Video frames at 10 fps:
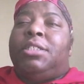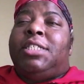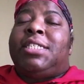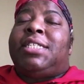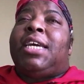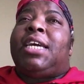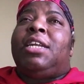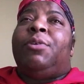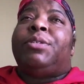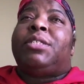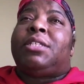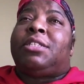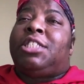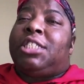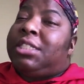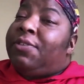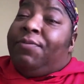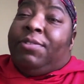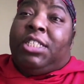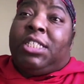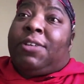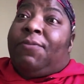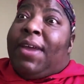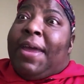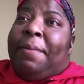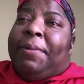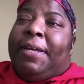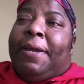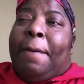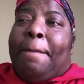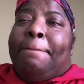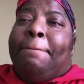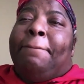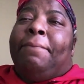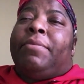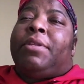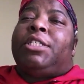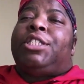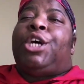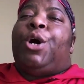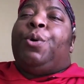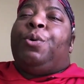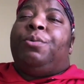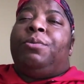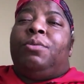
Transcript: Just thinking it was just just a family, so